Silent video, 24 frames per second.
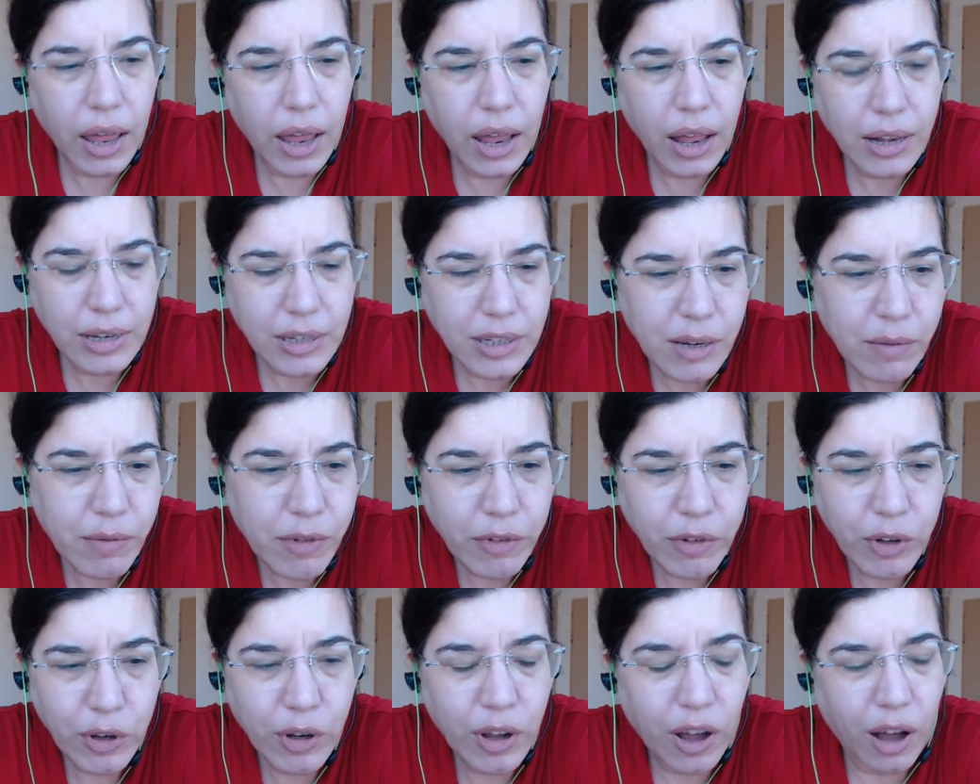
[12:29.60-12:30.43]
And some of
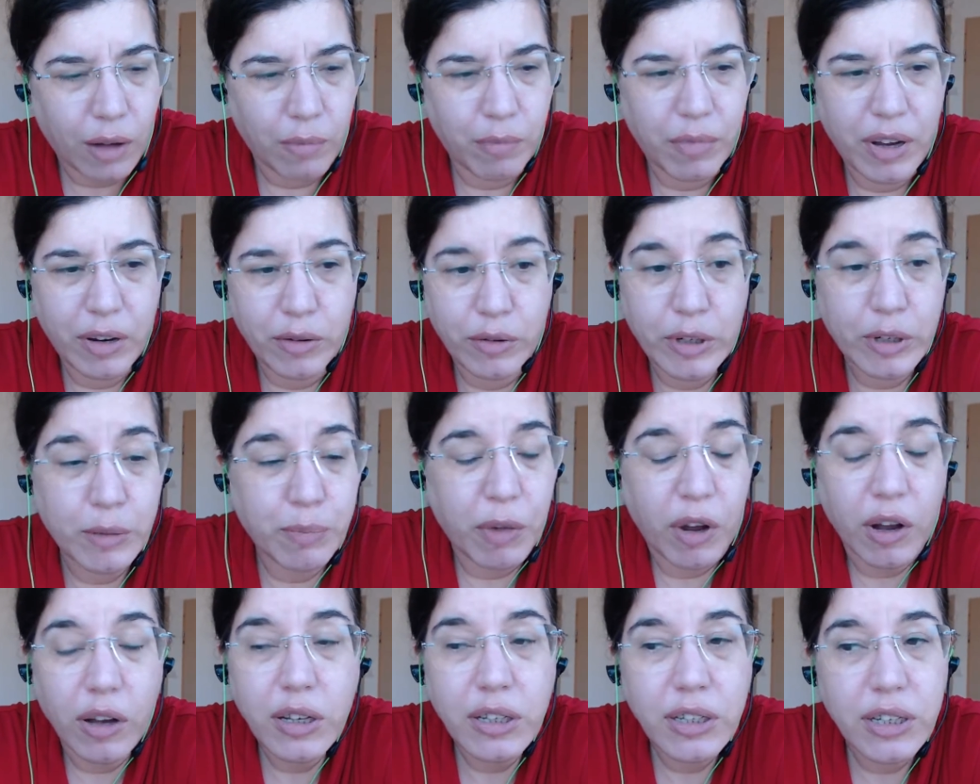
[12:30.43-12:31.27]
you got my
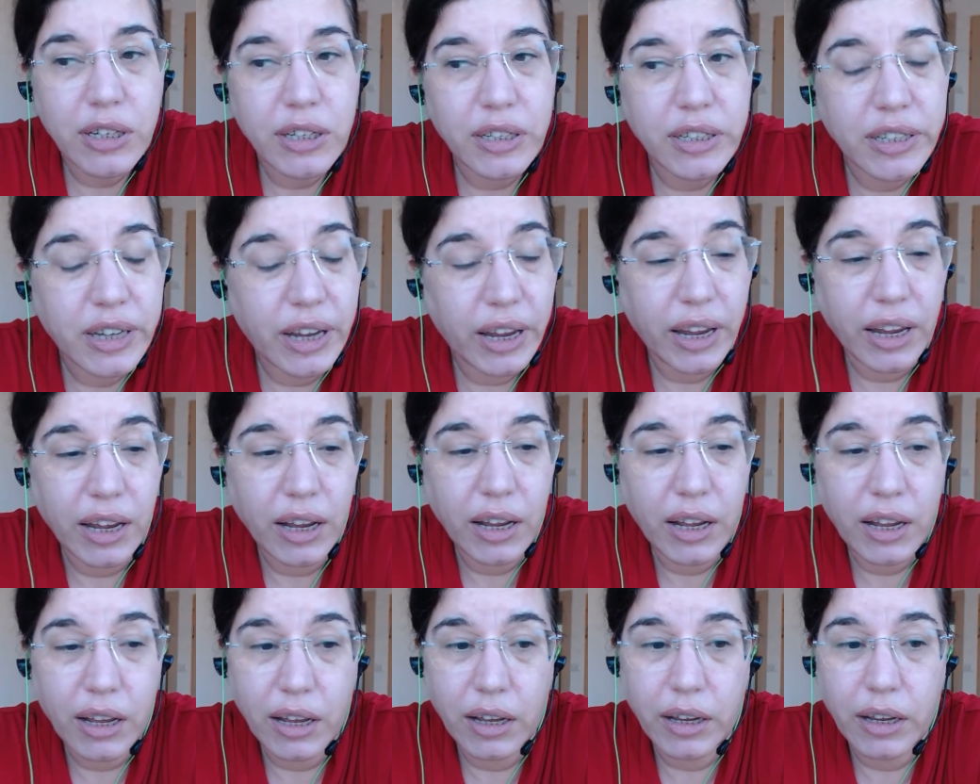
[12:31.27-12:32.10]
responses
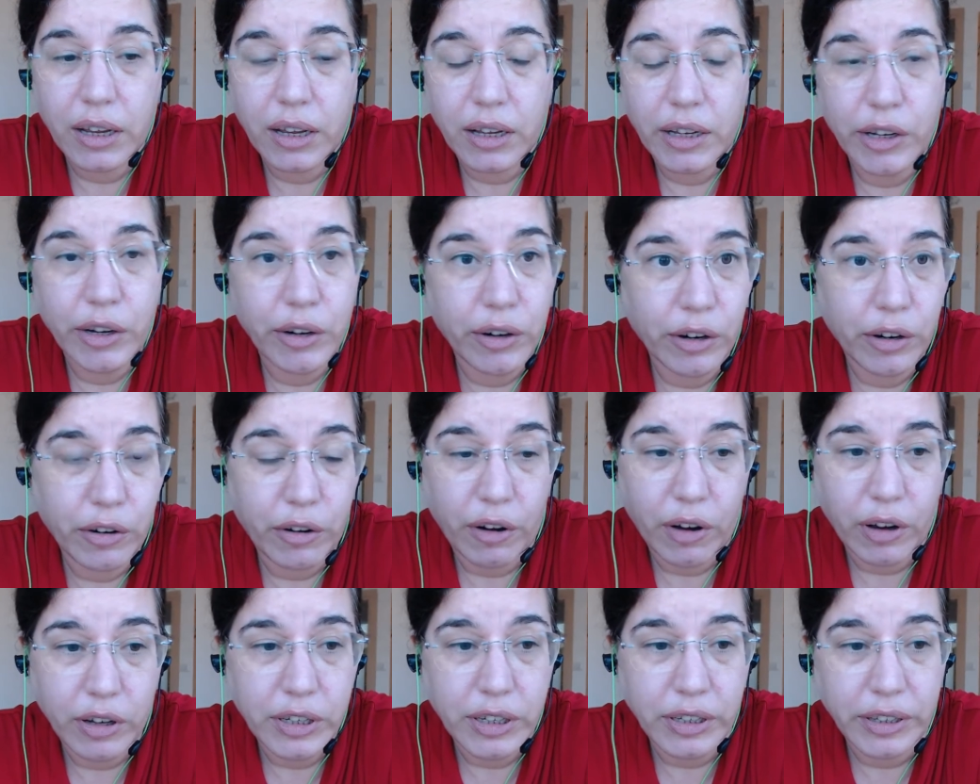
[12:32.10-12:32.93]
saying you're
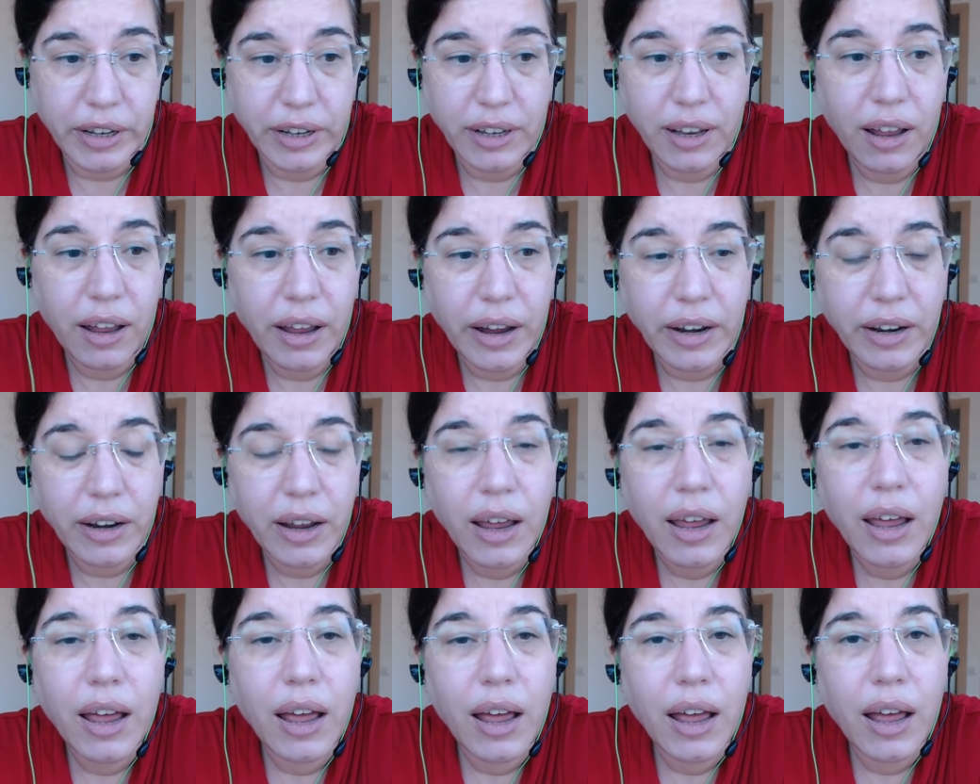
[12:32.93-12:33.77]
crossing the line.
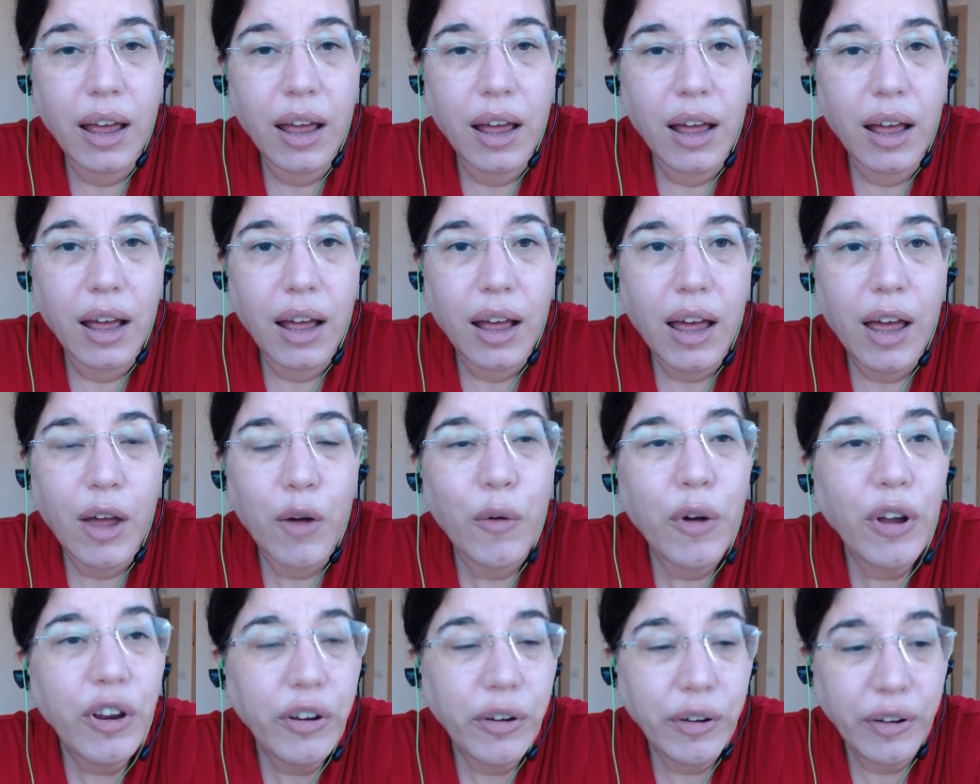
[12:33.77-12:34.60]
I
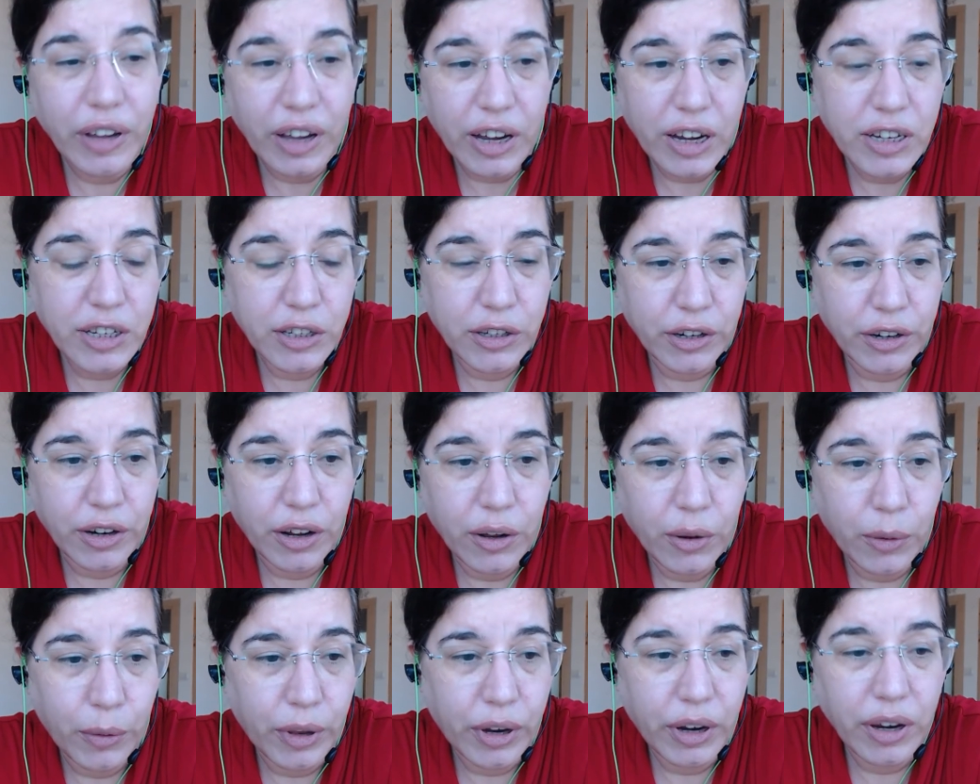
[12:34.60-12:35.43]
want you guys to
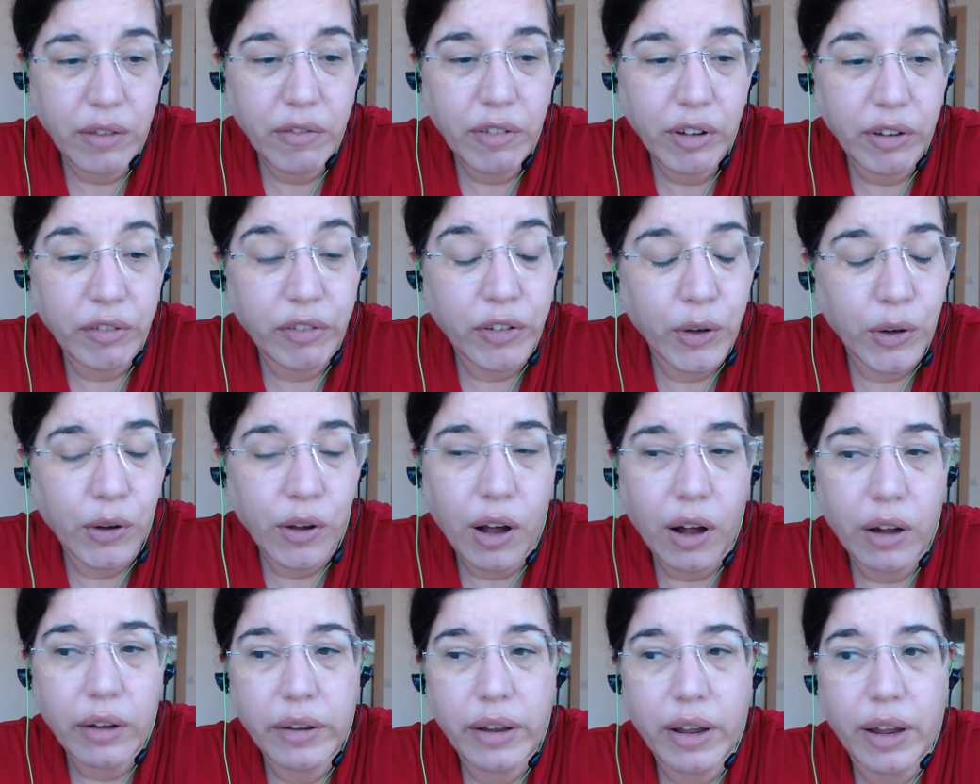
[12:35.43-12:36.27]
know that even if you
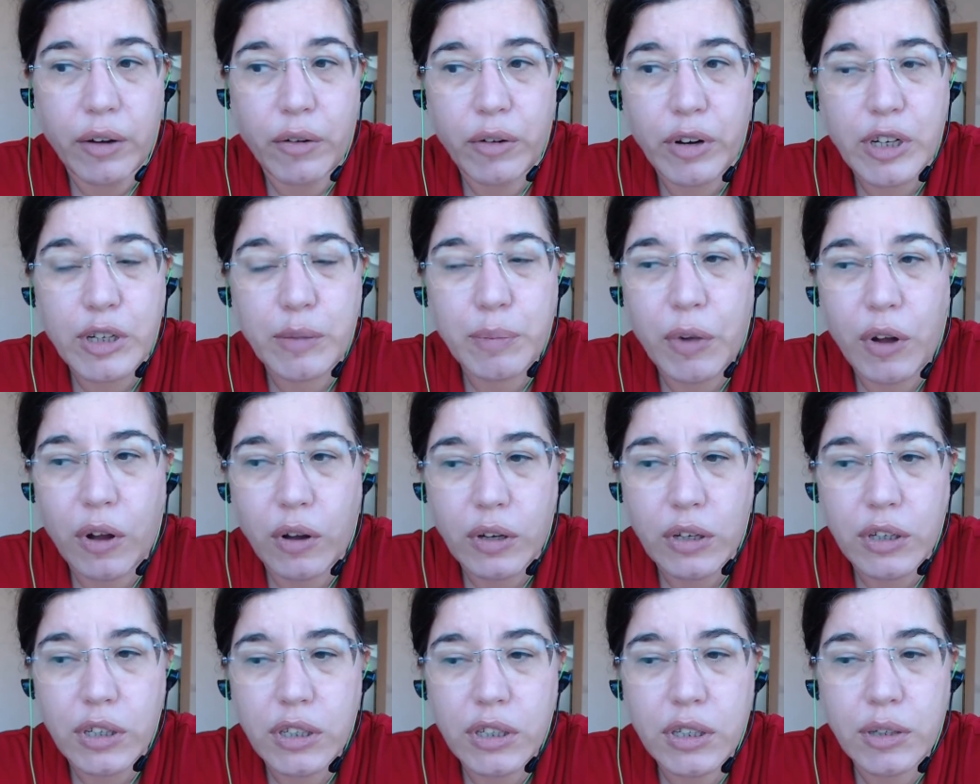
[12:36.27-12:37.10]
got that
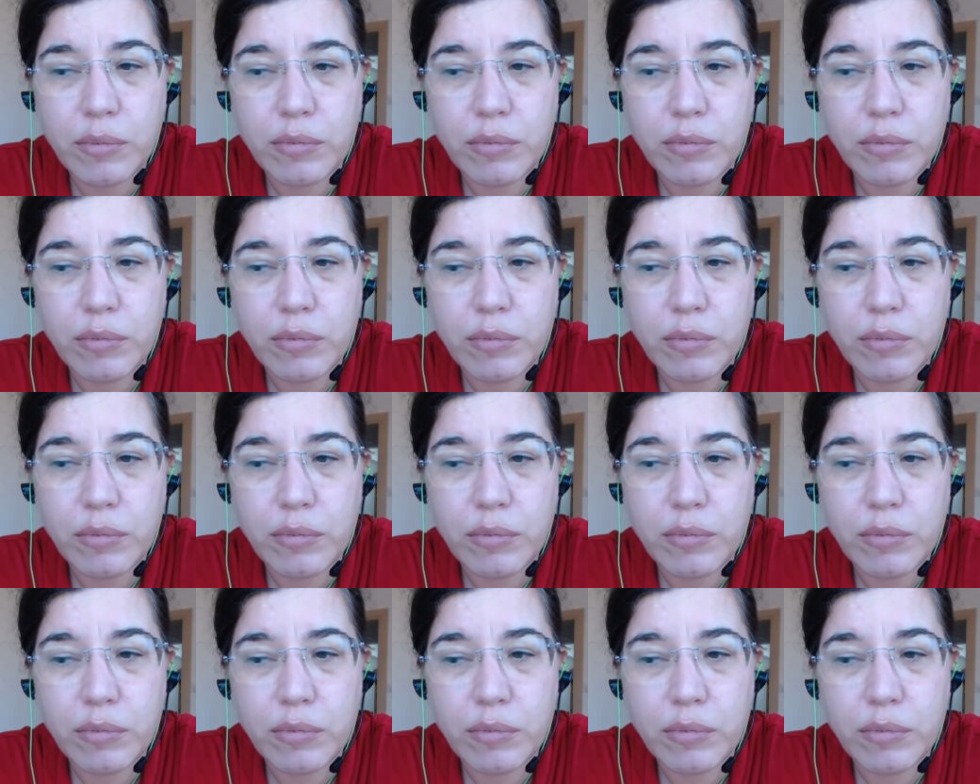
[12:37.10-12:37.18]
response,